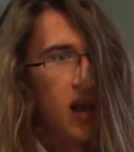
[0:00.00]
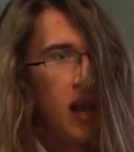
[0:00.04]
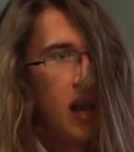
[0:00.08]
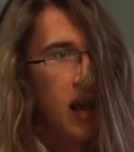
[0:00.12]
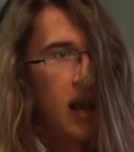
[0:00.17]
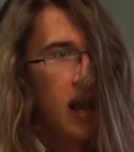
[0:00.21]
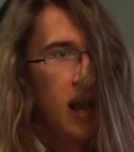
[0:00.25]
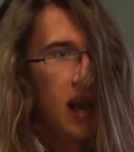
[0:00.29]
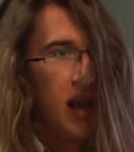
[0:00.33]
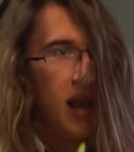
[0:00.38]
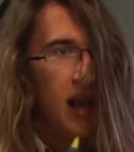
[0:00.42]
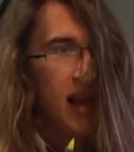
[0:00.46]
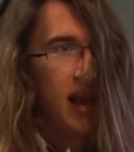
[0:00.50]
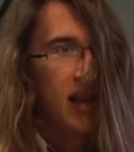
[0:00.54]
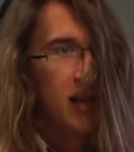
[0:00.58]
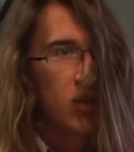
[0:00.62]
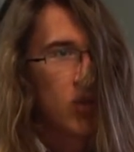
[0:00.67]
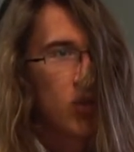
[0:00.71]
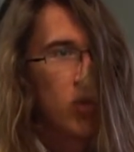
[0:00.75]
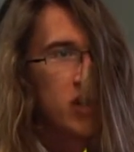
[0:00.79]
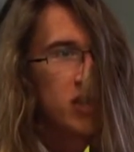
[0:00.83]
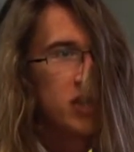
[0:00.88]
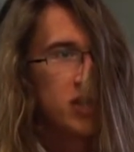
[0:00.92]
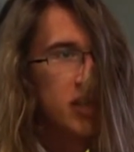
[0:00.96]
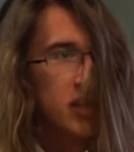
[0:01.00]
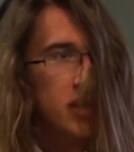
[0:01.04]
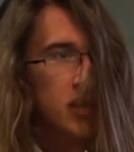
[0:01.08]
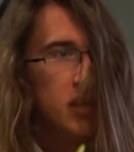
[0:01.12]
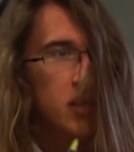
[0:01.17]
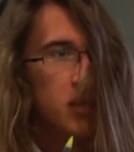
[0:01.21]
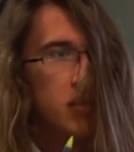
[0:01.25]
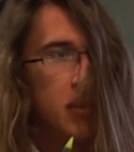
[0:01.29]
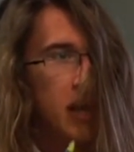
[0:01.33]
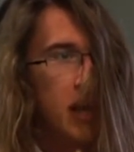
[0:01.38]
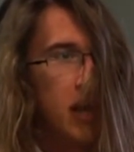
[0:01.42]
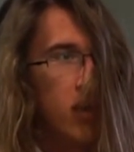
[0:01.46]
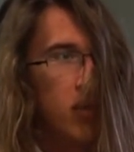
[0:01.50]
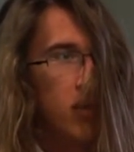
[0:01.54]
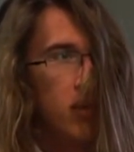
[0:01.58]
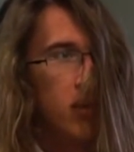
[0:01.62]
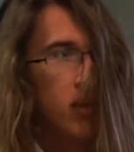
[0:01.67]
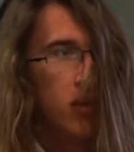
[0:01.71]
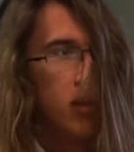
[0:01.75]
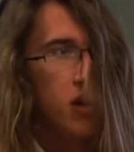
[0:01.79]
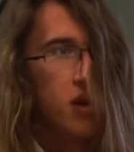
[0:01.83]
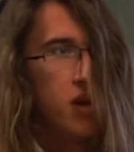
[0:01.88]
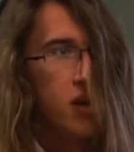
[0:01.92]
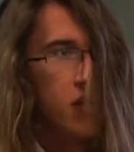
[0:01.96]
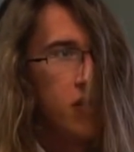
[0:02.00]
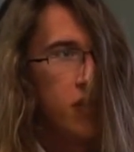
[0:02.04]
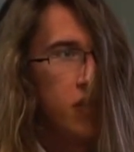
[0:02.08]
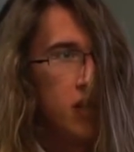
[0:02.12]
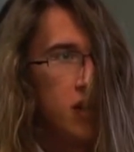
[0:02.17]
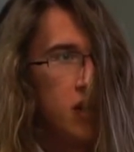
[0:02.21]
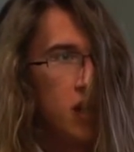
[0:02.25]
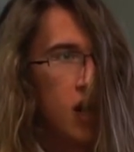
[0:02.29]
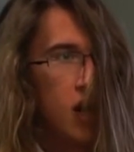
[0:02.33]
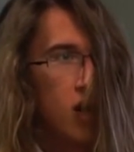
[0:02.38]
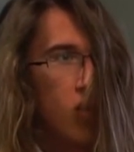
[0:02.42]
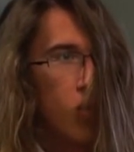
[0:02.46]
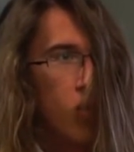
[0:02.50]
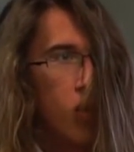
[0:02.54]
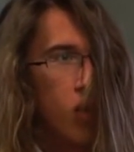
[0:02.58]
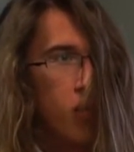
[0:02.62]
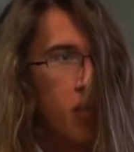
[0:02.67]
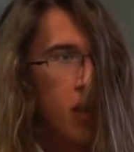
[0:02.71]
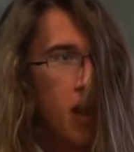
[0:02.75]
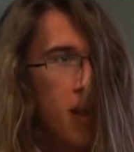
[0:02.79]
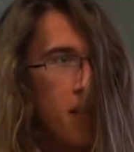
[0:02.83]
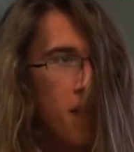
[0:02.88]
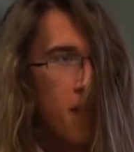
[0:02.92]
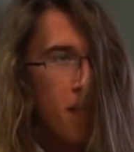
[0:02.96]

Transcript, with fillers: Uh, I had a question about the uh, warm up.